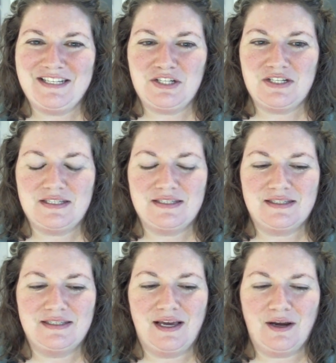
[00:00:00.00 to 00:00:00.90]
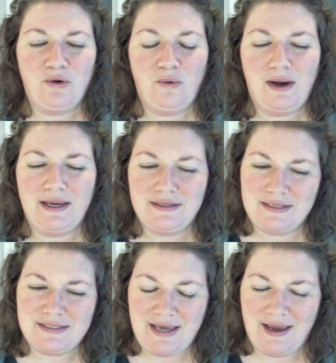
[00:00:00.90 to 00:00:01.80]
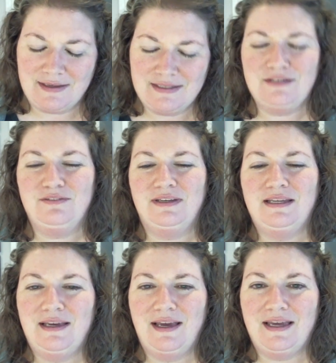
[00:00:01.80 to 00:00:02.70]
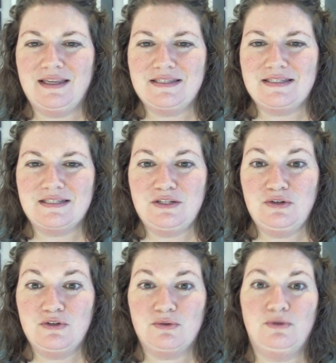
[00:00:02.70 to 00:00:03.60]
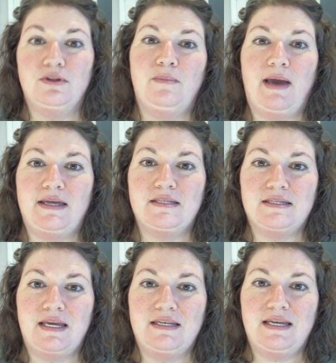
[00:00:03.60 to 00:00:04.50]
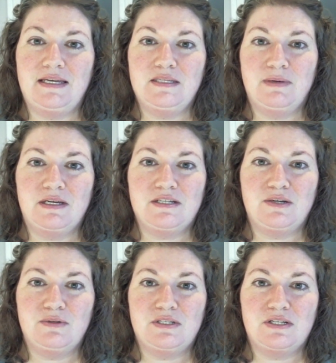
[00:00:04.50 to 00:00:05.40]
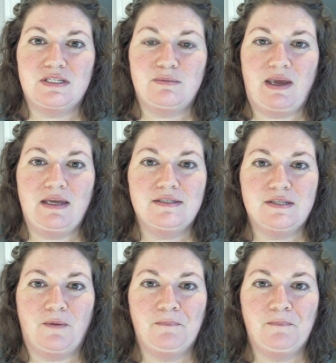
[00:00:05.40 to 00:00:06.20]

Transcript: She's not quite as active as usual the past 10 days because she was just spayed, so